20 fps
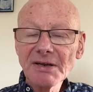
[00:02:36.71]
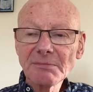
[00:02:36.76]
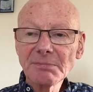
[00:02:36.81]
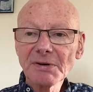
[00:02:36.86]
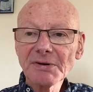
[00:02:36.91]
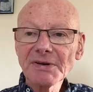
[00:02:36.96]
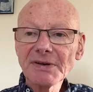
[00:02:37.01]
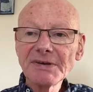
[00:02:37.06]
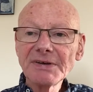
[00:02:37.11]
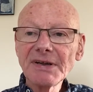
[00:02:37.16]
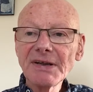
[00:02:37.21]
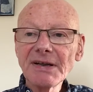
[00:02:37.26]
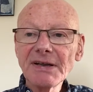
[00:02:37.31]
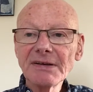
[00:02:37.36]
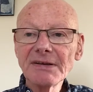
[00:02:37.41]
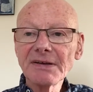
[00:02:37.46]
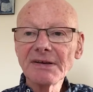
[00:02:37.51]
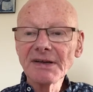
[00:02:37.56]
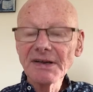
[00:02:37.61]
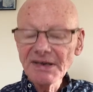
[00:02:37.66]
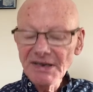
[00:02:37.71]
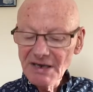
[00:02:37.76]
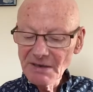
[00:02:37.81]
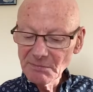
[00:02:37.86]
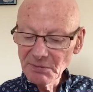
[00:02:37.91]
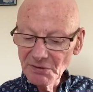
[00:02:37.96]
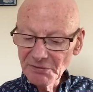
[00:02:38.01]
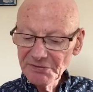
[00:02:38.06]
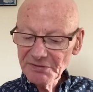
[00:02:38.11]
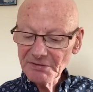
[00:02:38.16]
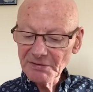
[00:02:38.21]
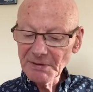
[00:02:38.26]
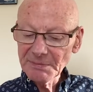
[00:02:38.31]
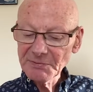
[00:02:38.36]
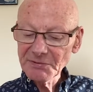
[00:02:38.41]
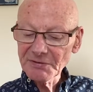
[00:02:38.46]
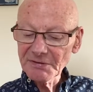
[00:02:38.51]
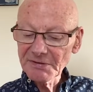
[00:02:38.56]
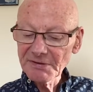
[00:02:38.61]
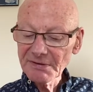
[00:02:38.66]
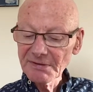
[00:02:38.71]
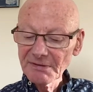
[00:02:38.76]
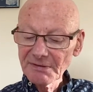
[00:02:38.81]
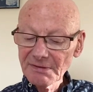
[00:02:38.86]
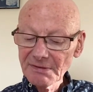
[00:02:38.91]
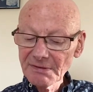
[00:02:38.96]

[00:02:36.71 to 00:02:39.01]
but indeed in the Hebrew scriptures.